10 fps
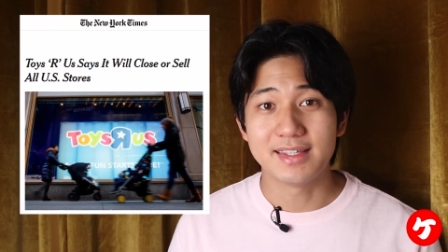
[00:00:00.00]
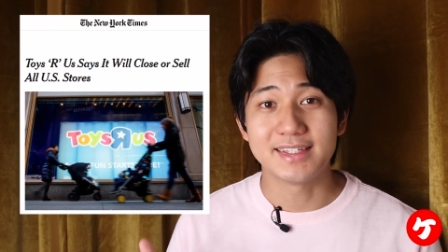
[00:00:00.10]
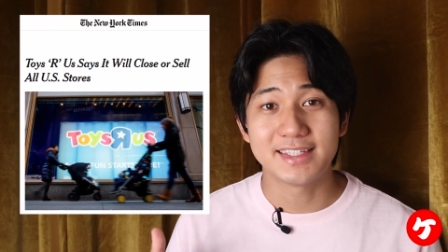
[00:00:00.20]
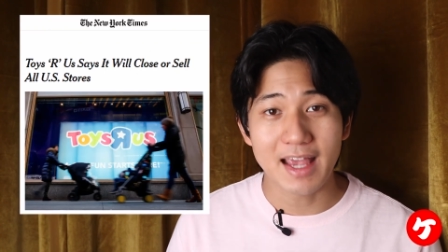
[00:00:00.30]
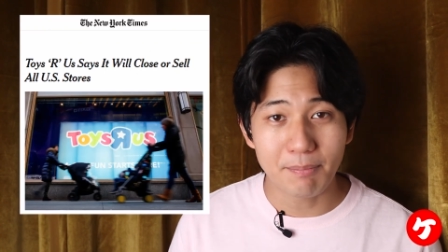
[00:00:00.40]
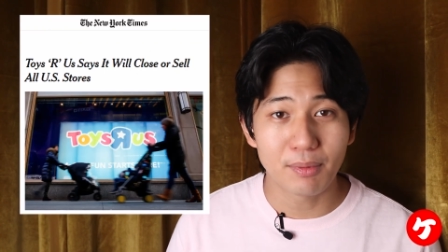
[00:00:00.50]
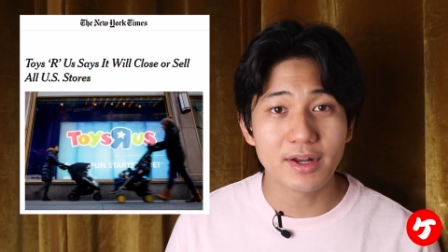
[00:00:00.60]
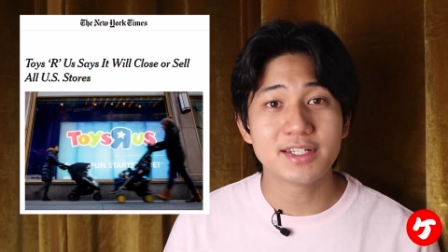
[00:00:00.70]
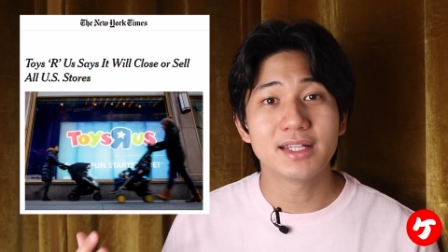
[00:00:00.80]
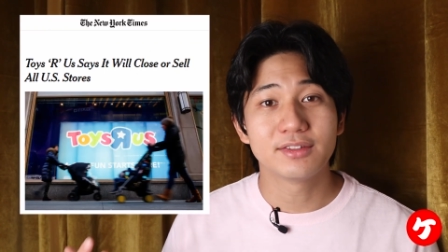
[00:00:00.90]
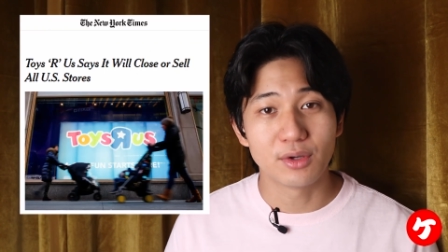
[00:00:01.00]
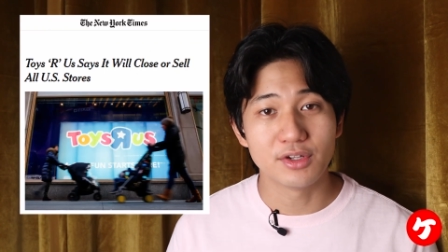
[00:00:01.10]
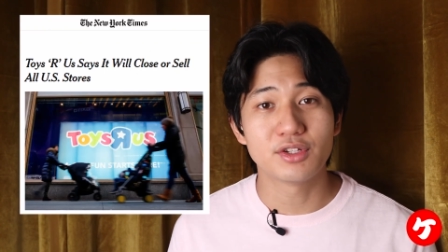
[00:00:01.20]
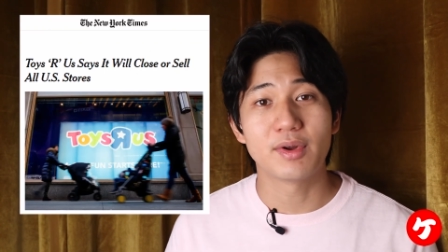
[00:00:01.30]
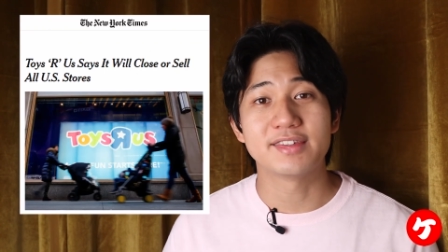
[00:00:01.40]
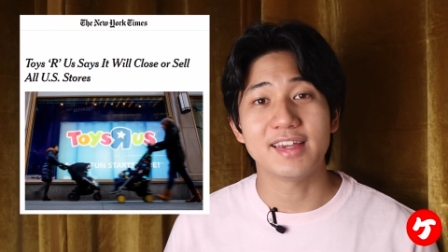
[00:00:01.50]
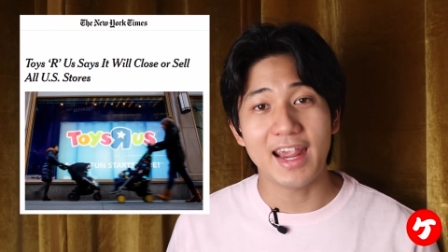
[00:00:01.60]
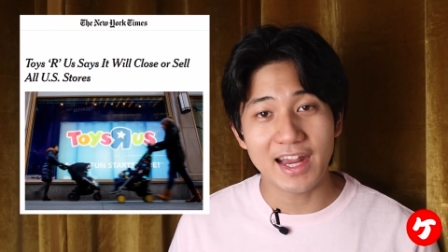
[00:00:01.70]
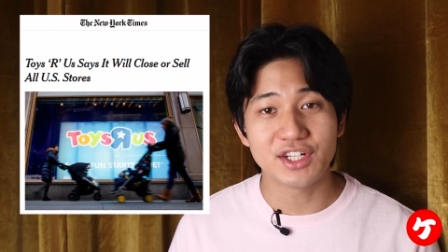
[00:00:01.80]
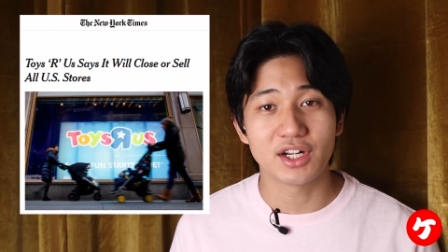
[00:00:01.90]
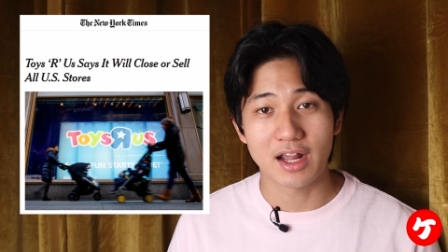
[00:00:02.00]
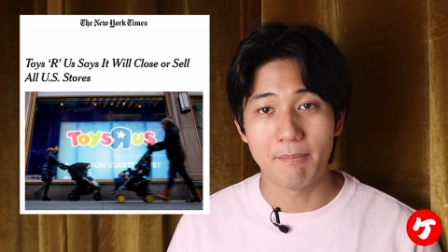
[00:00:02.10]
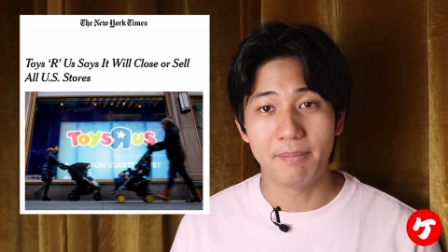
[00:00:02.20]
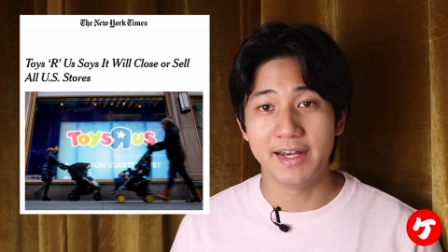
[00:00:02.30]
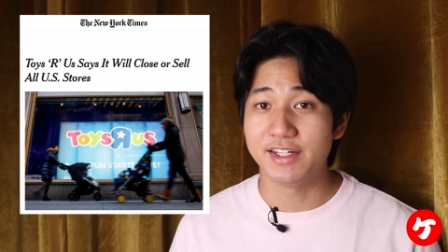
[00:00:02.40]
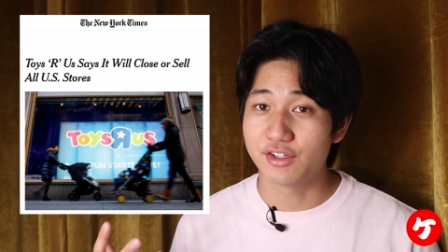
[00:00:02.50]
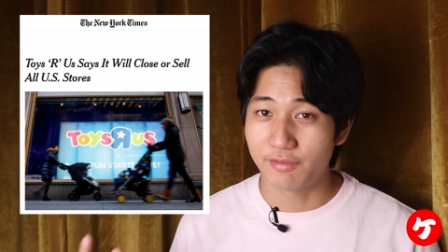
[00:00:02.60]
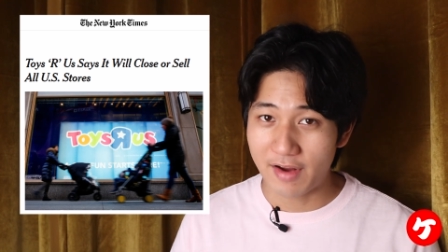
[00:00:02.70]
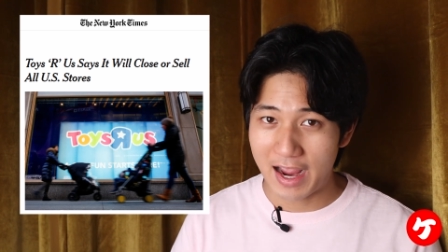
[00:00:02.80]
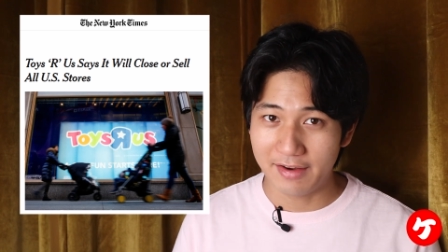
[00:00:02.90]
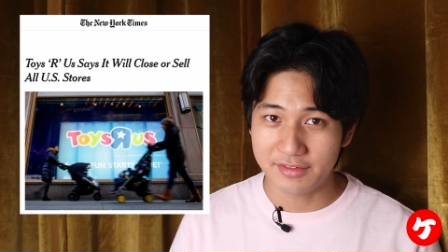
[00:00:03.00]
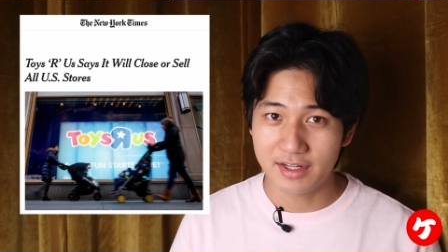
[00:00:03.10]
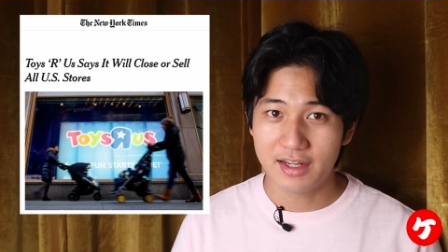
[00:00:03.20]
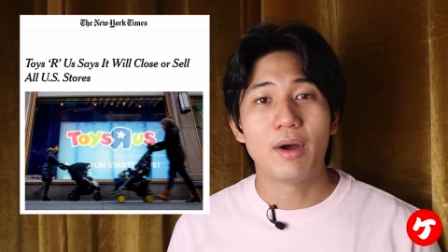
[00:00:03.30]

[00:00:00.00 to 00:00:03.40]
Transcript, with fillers: the separate Toys R Us Asia company survived.